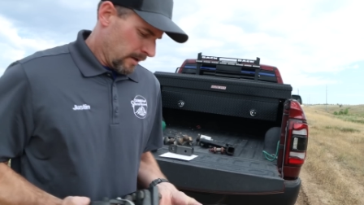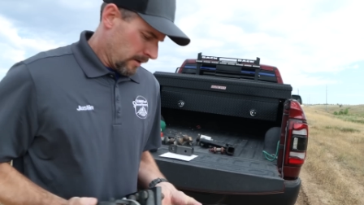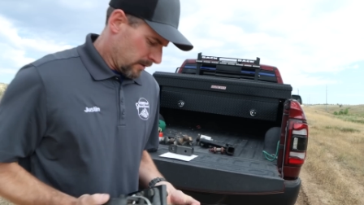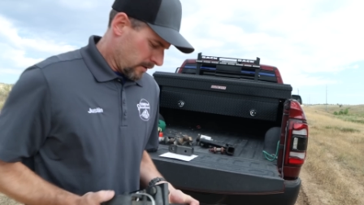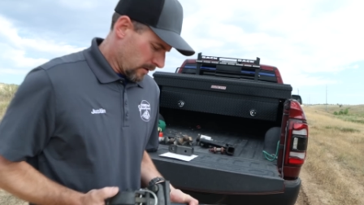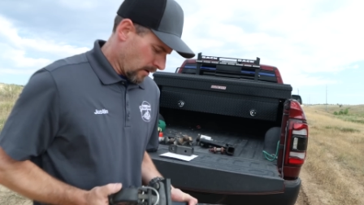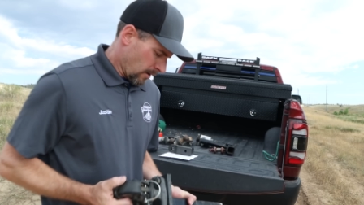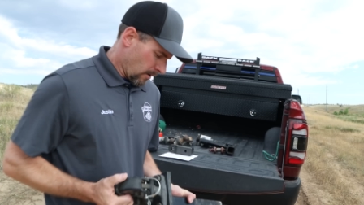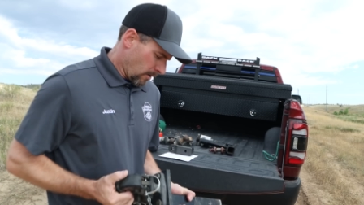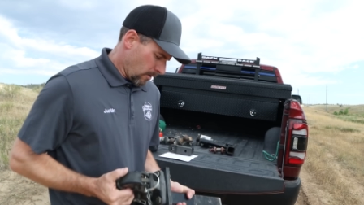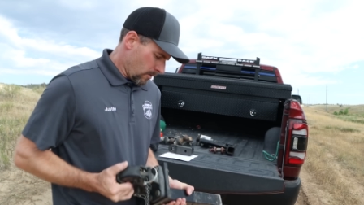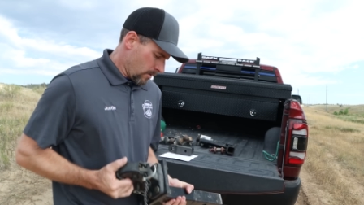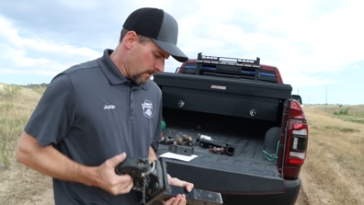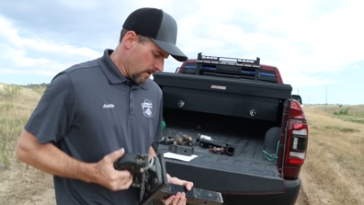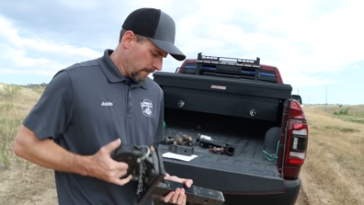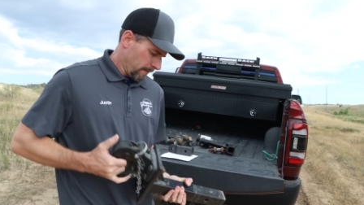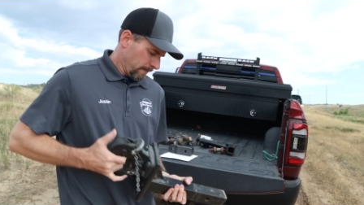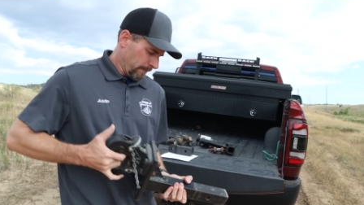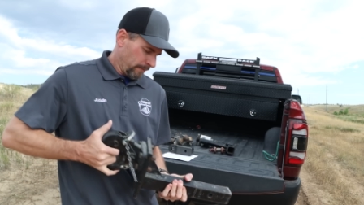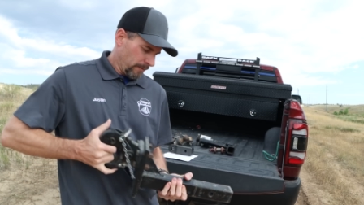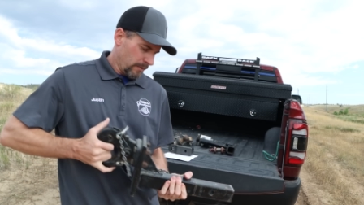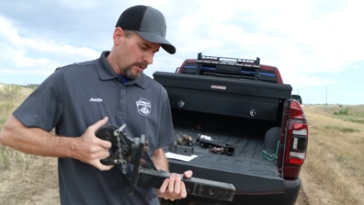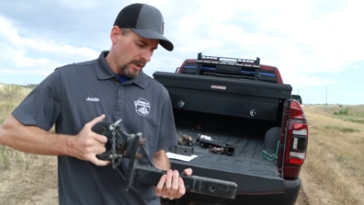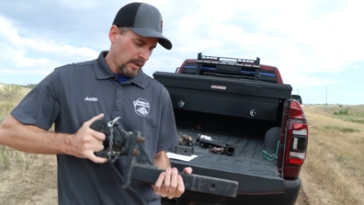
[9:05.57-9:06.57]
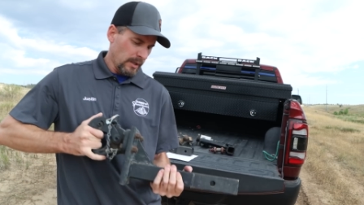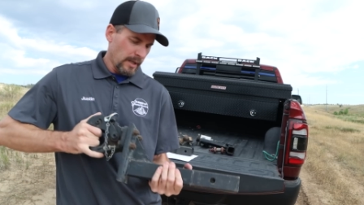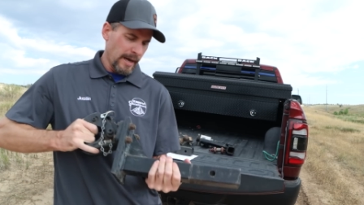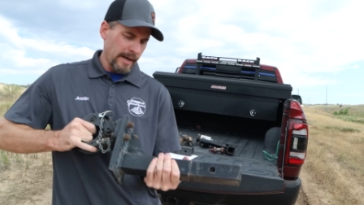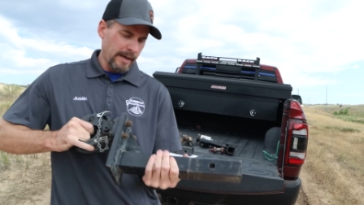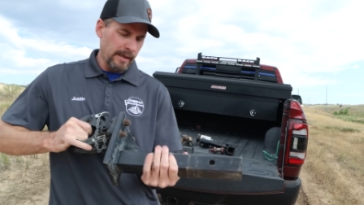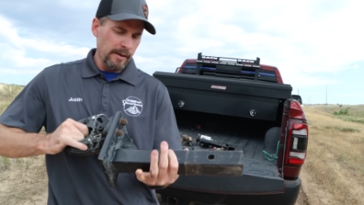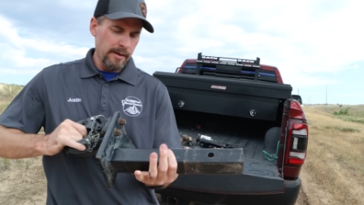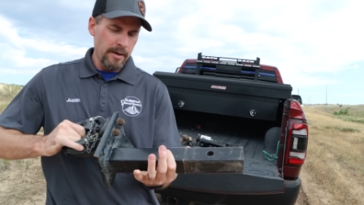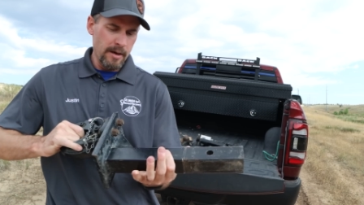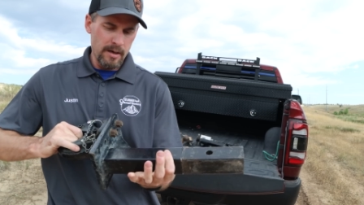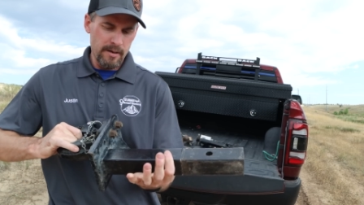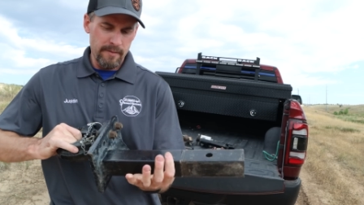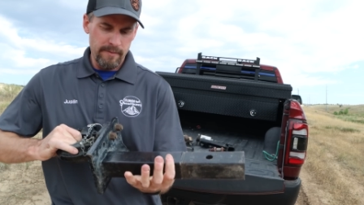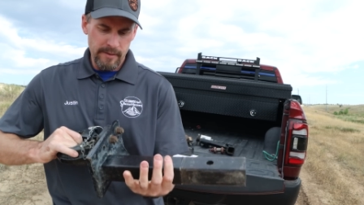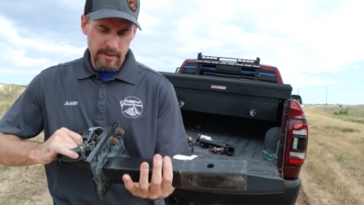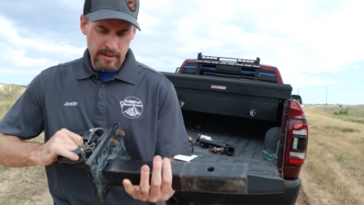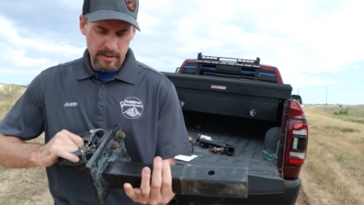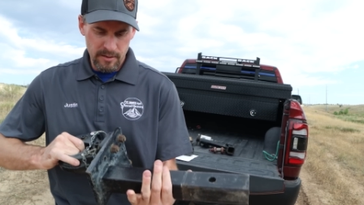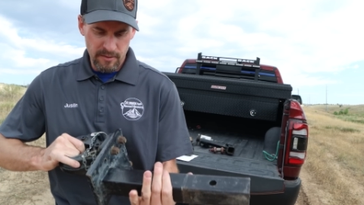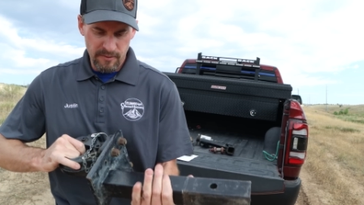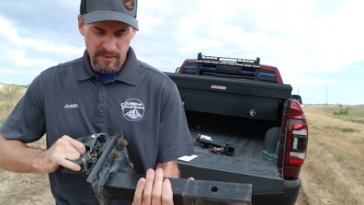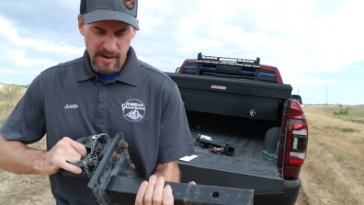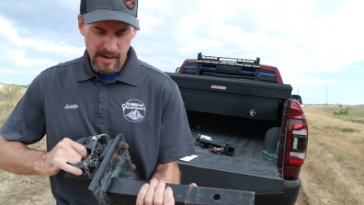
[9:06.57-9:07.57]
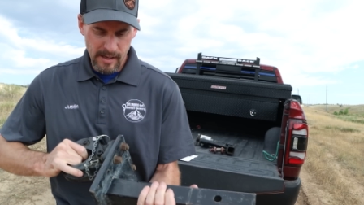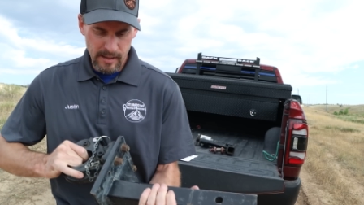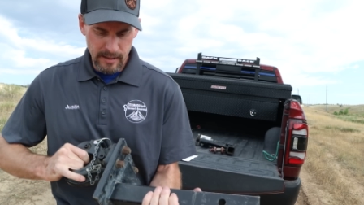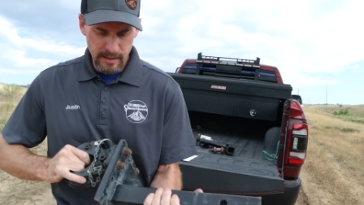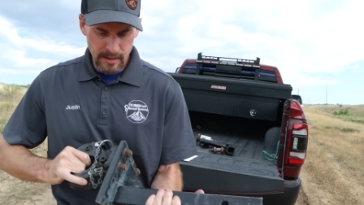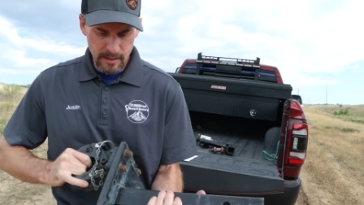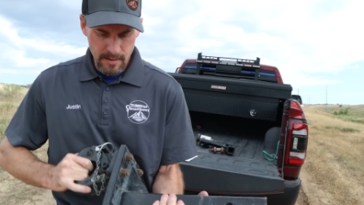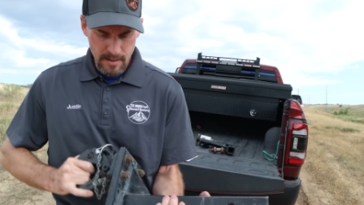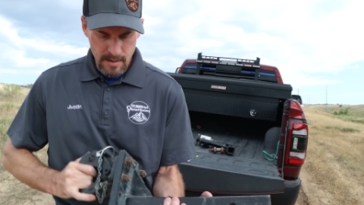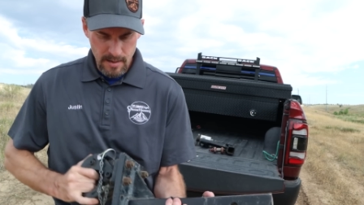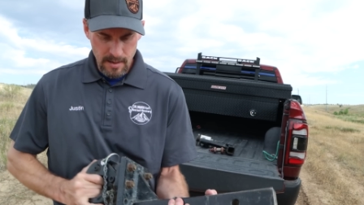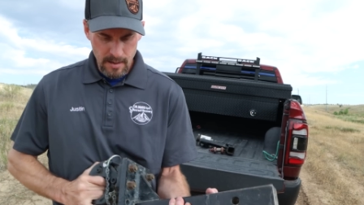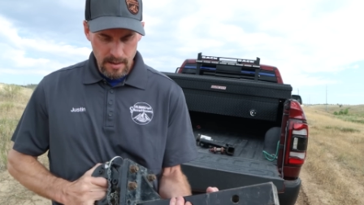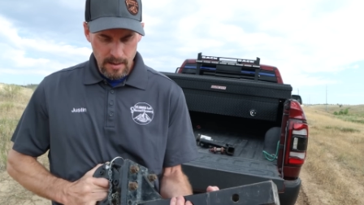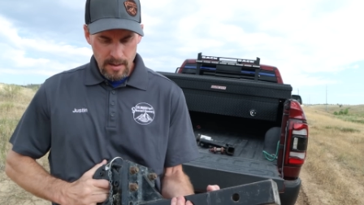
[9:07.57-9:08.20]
So the likelihood of this failing,